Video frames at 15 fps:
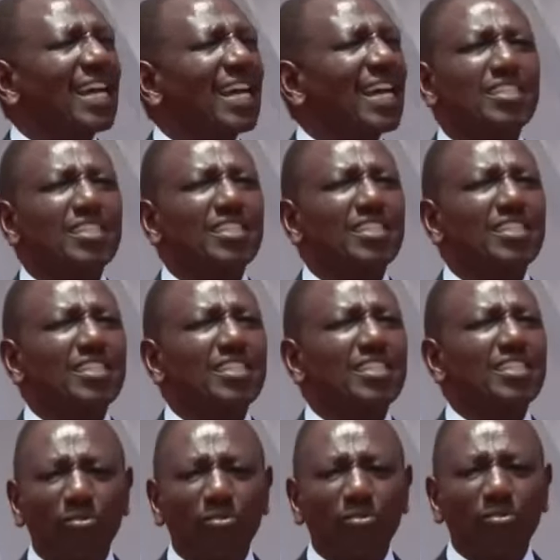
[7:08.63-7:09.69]
for us
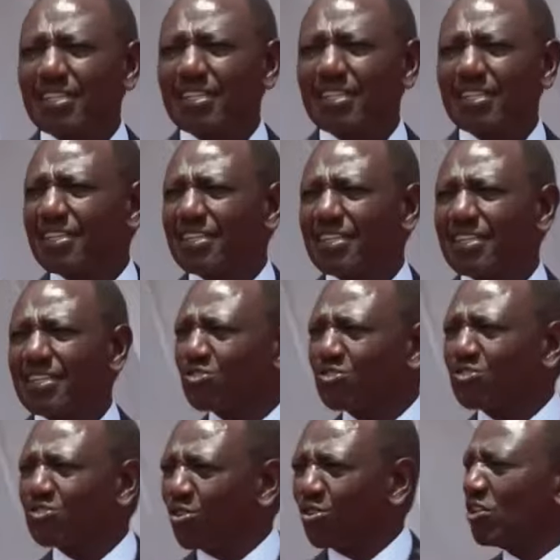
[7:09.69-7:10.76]
to think
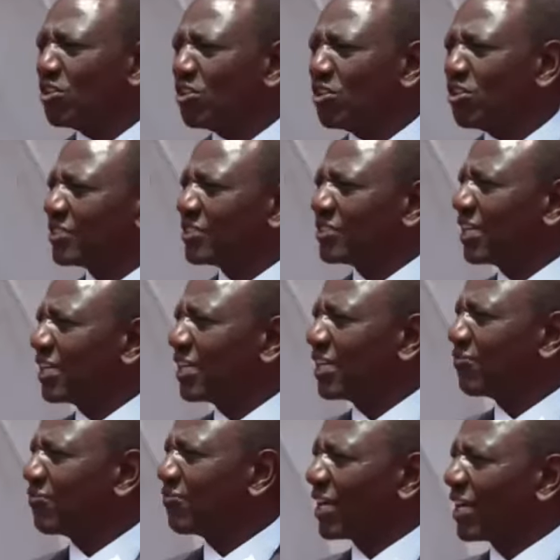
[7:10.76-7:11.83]
about the
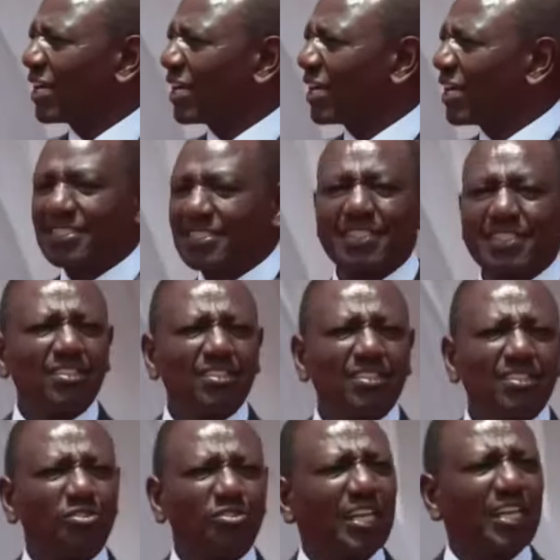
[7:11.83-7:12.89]
future.
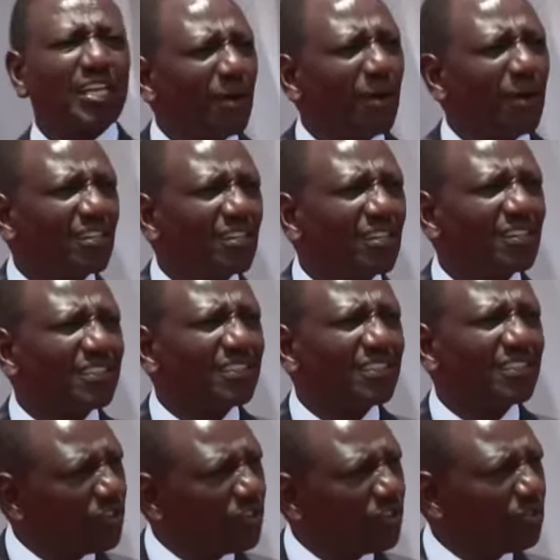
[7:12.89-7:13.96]
The future
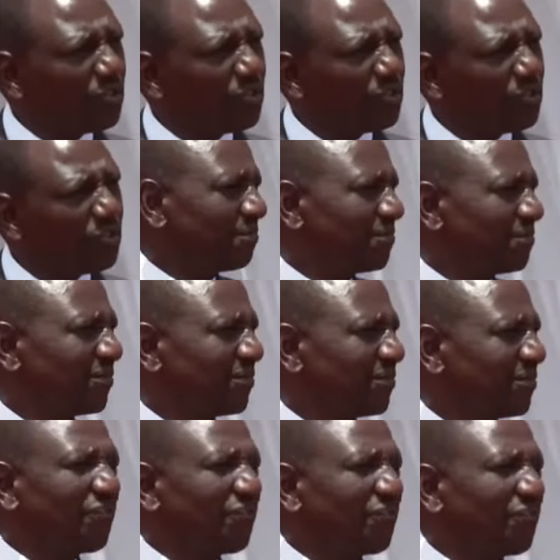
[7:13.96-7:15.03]
is
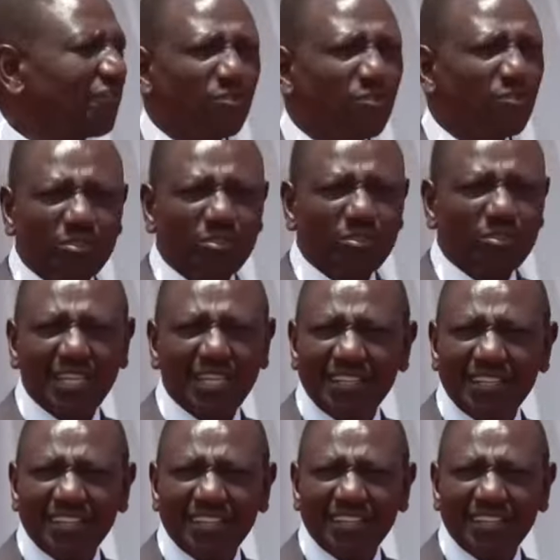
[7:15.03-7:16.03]
different from the past.